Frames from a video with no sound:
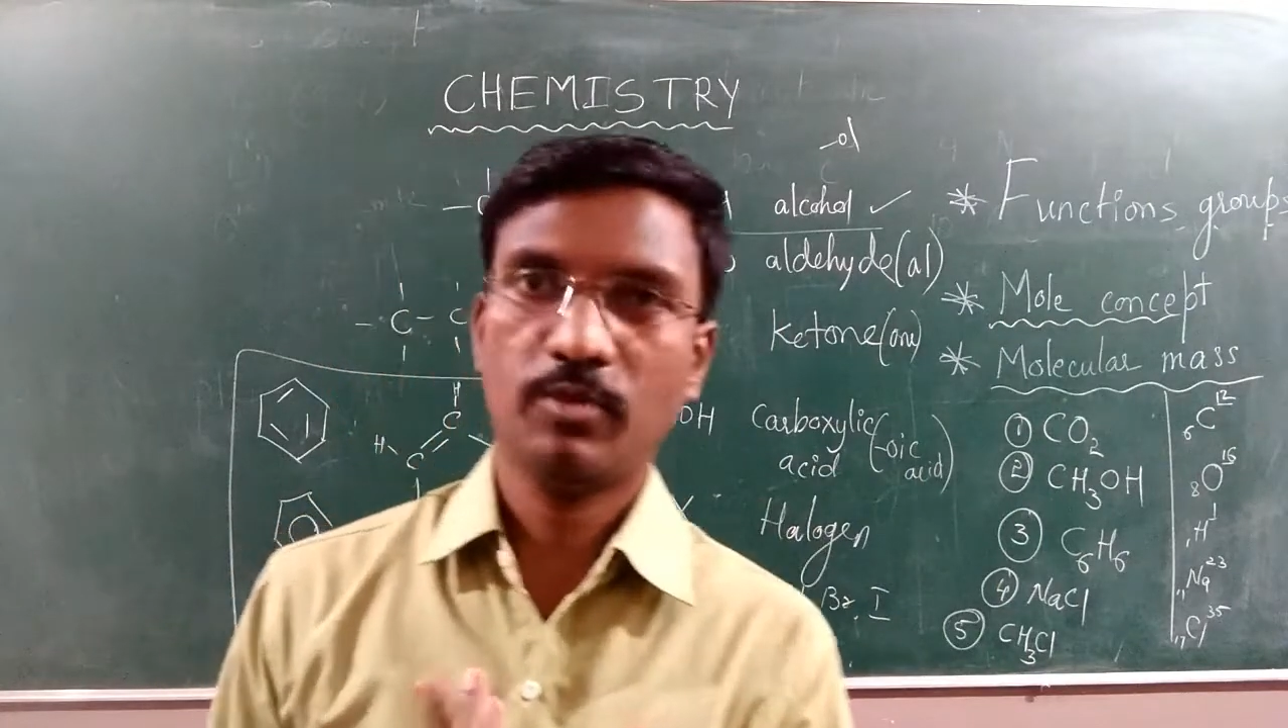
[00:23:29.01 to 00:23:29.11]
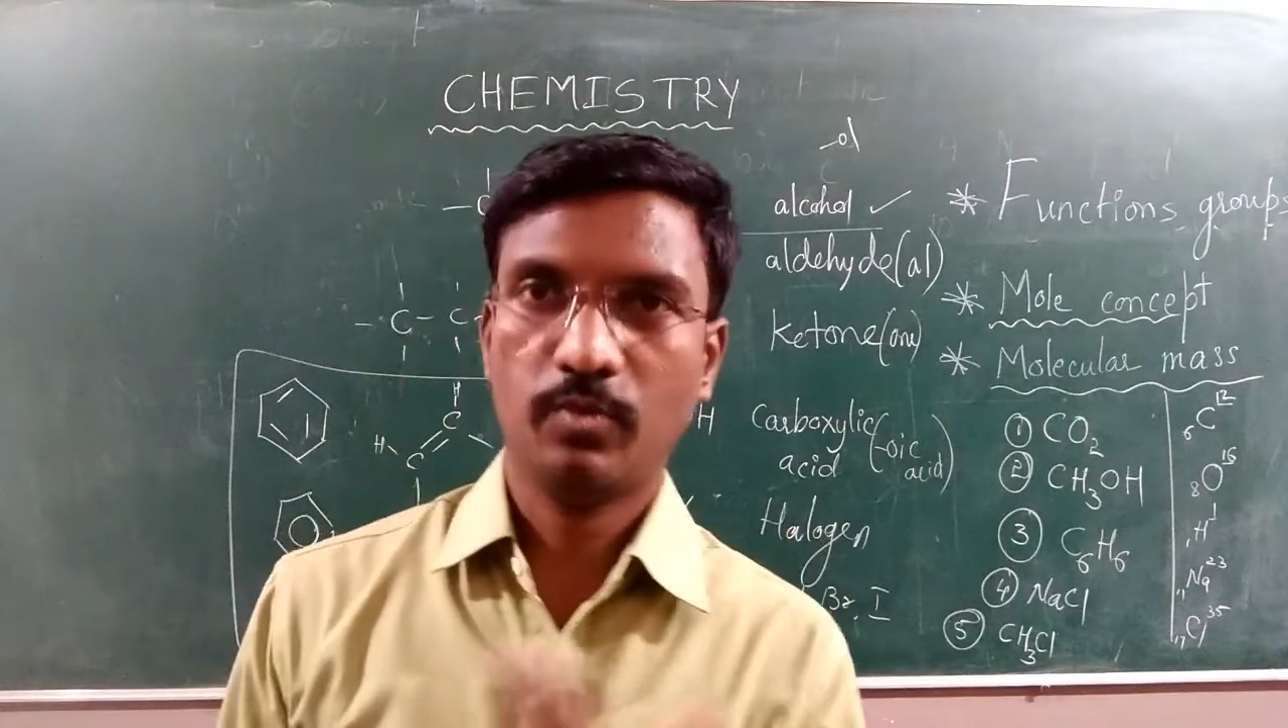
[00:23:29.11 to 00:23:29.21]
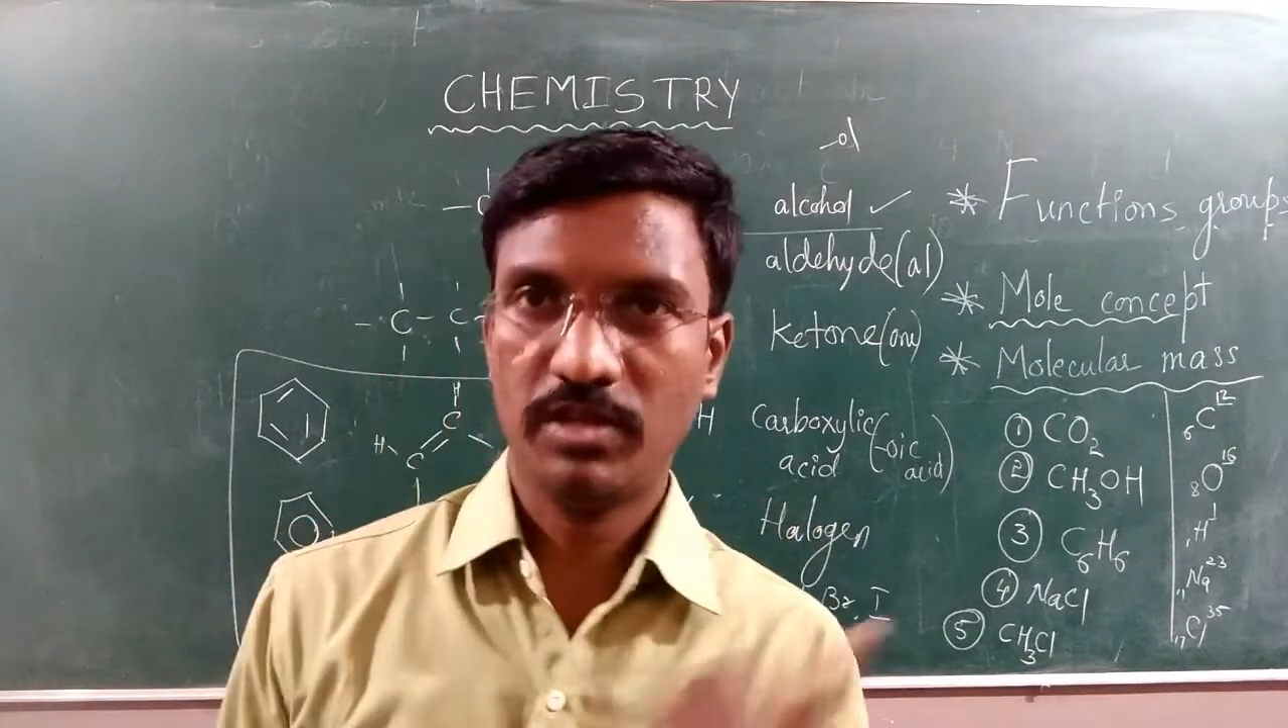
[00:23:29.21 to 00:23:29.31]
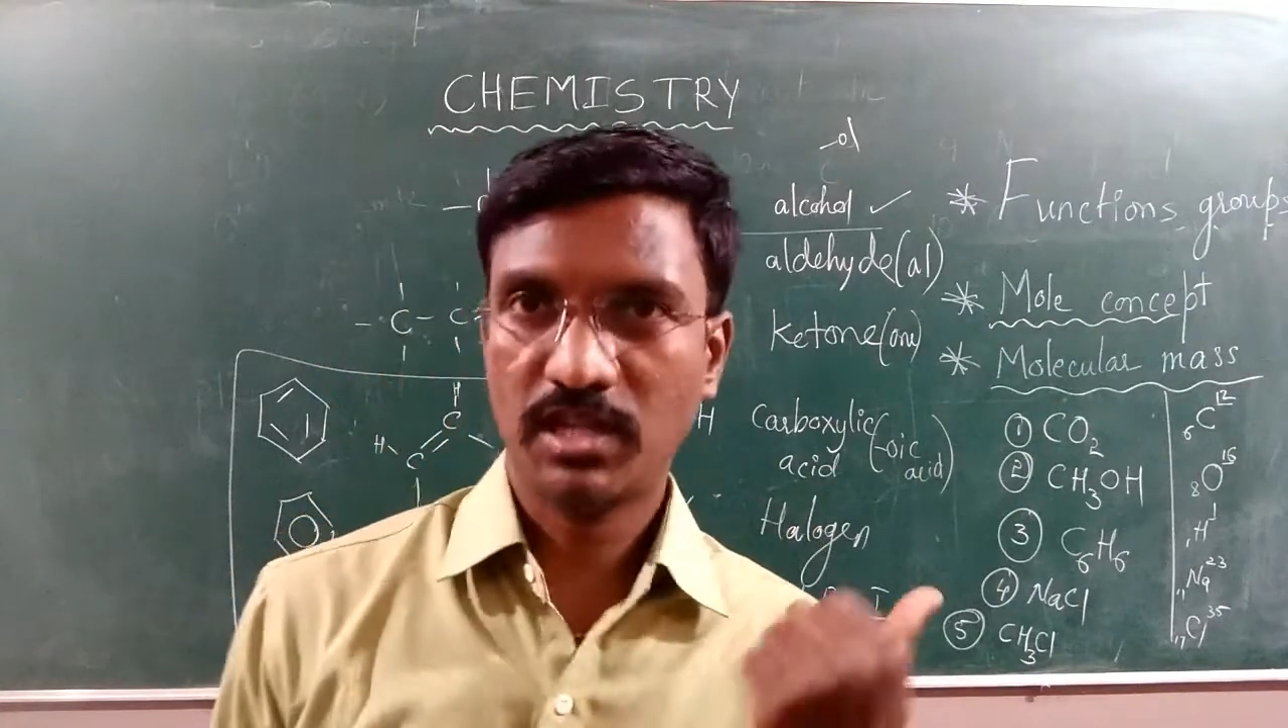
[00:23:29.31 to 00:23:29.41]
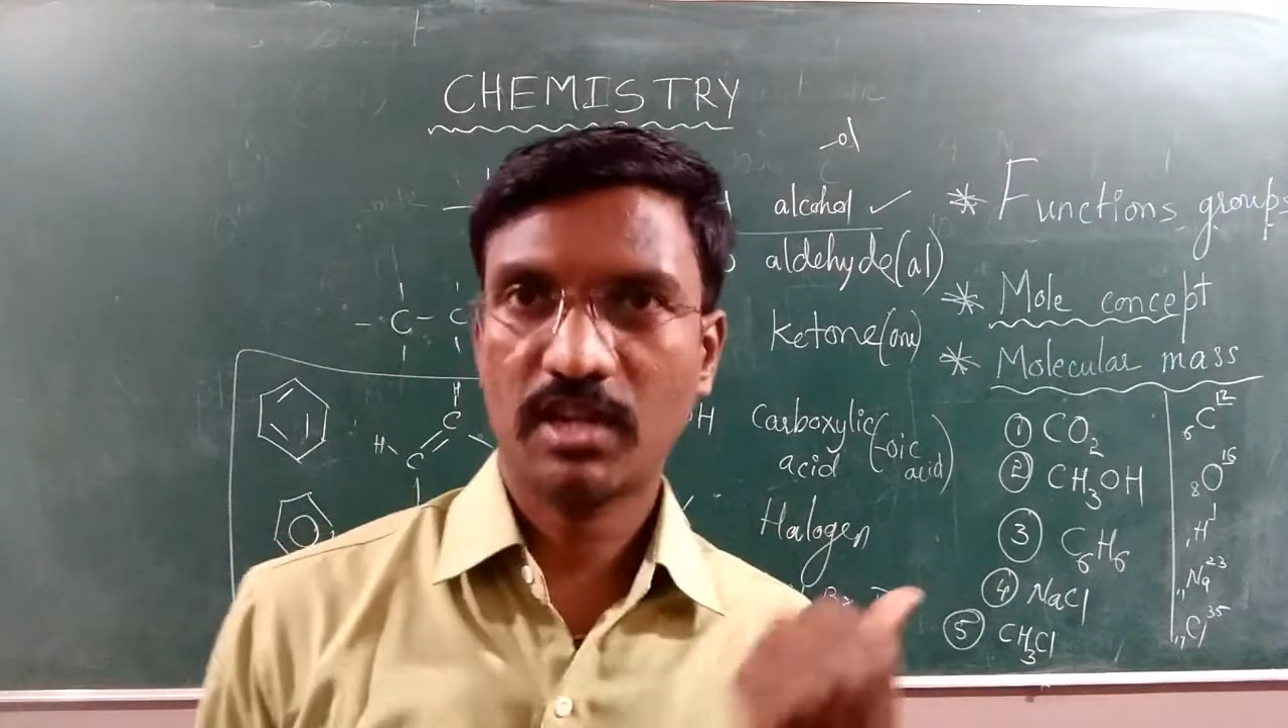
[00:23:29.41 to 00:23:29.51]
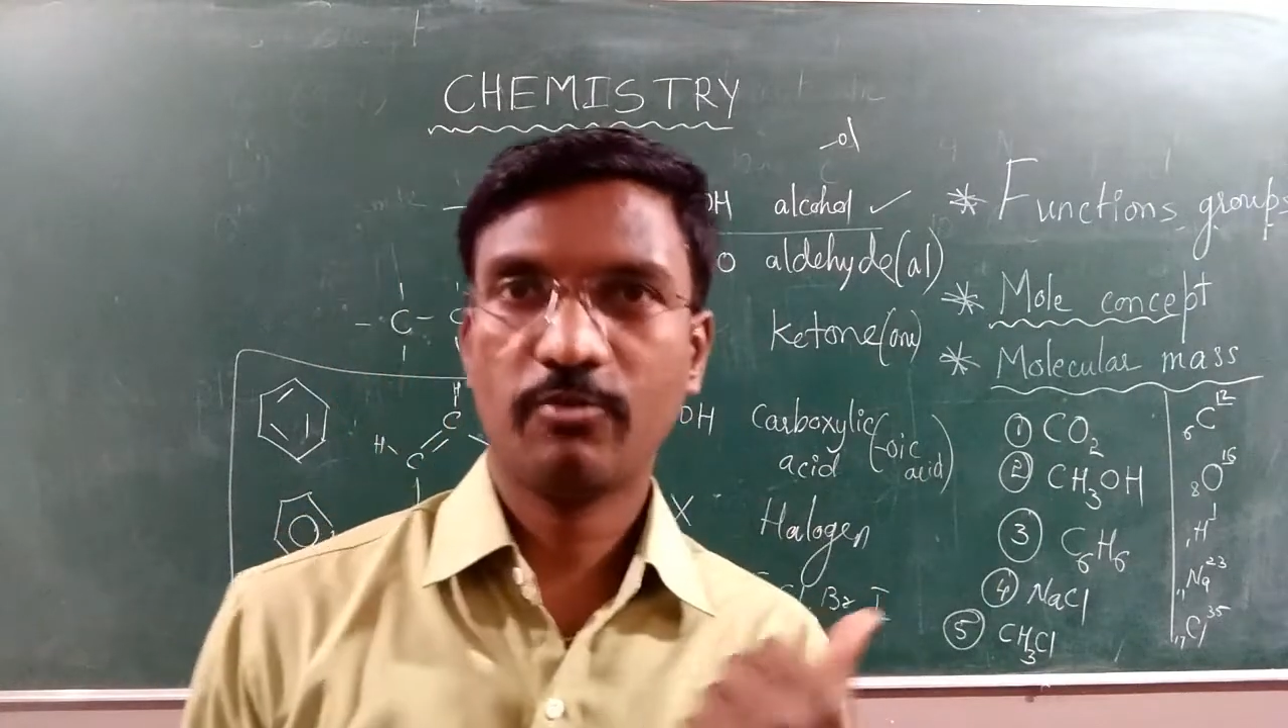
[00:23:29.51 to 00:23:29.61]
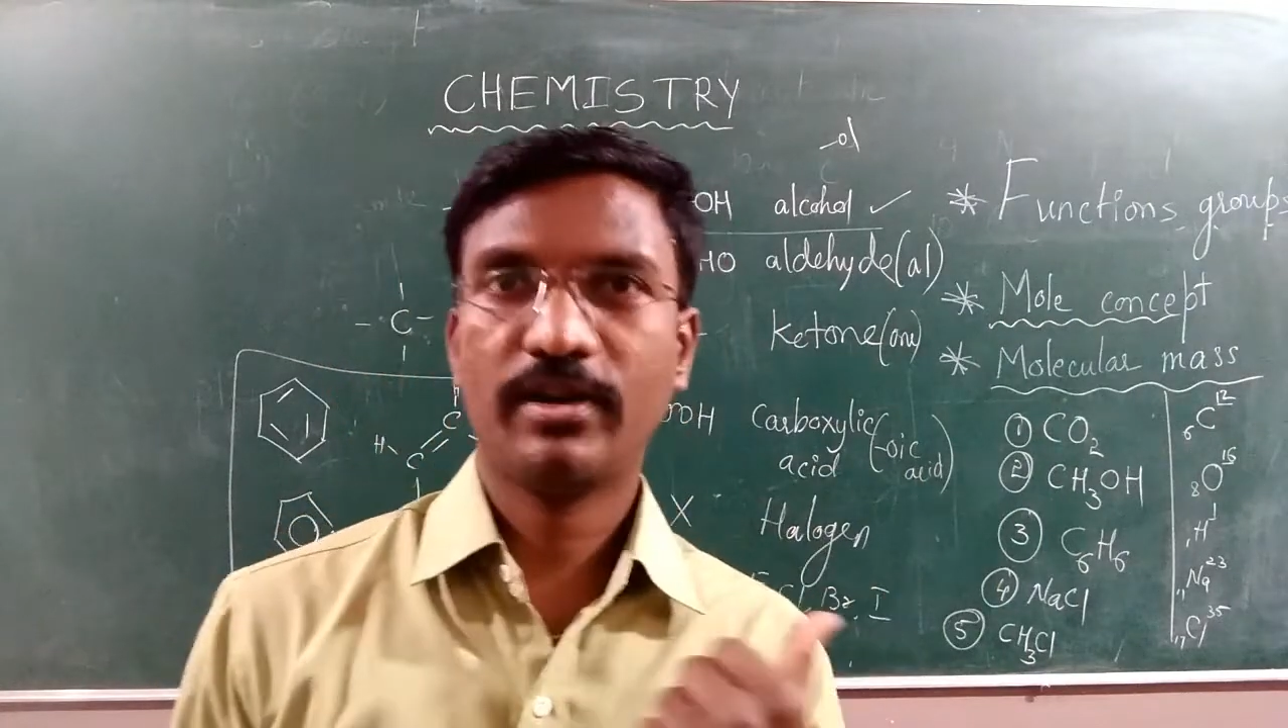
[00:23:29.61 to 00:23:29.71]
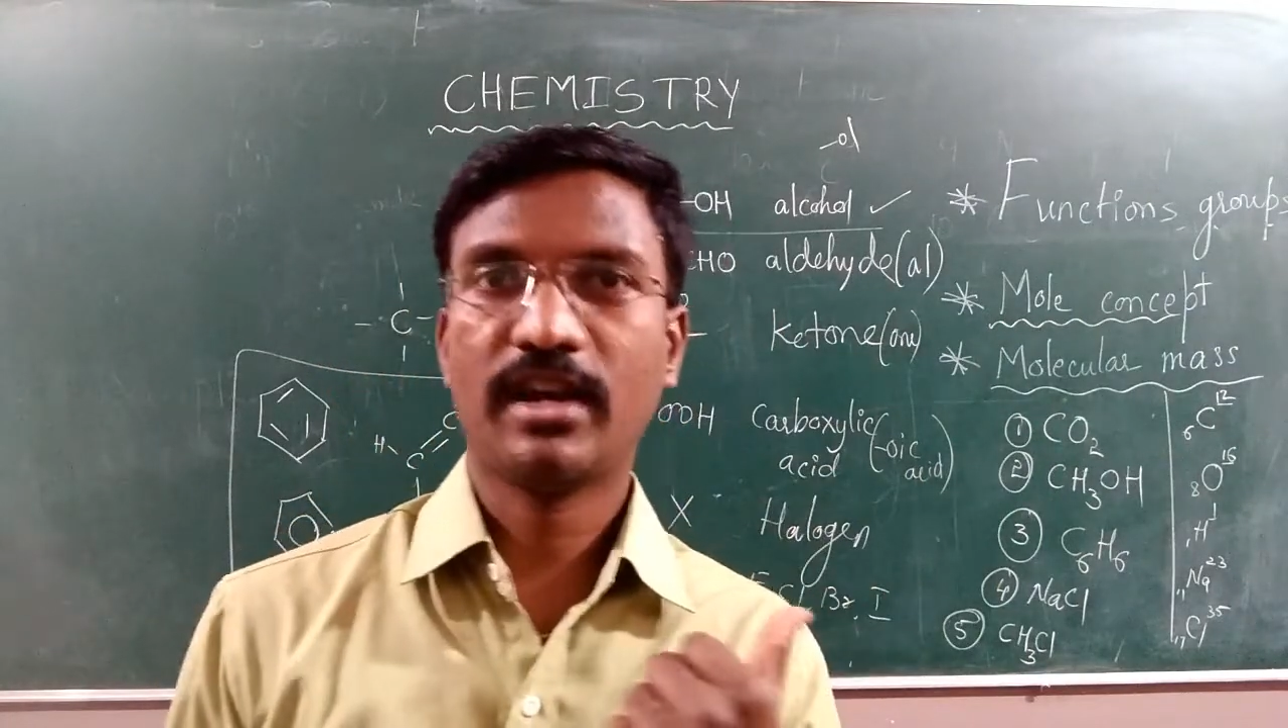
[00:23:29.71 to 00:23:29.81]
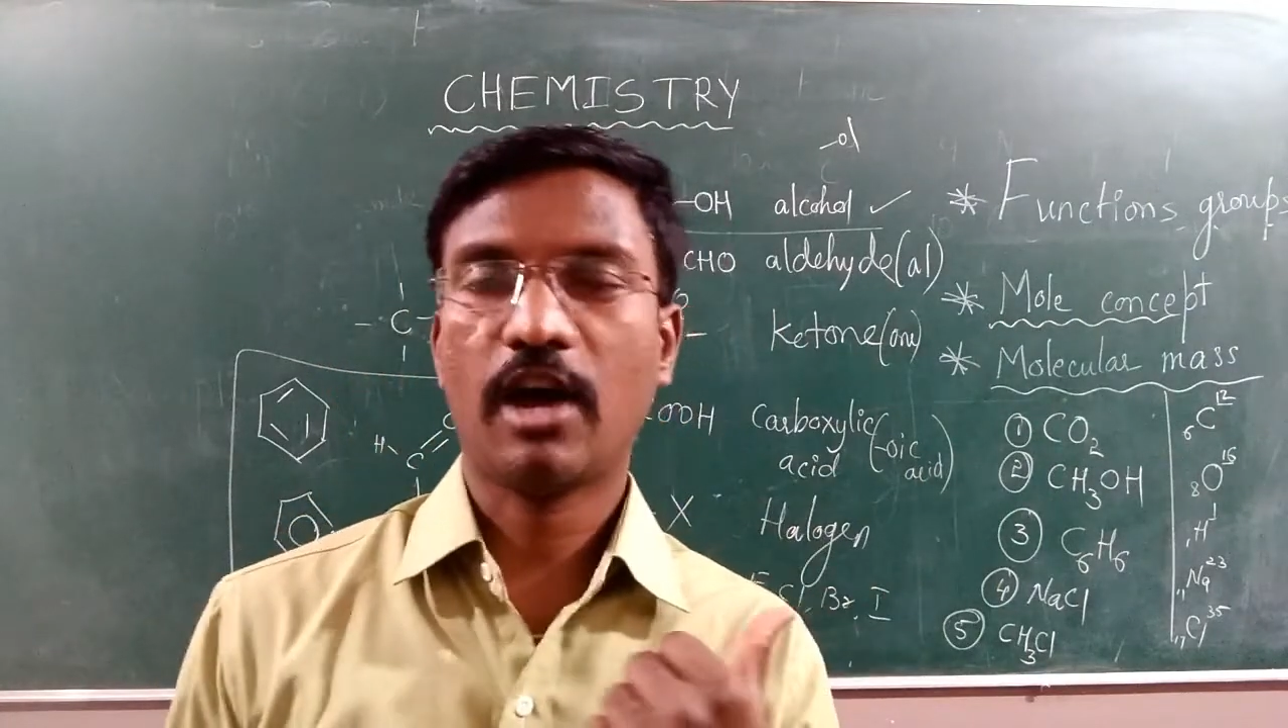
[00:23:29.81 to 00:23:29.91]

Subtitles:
whichever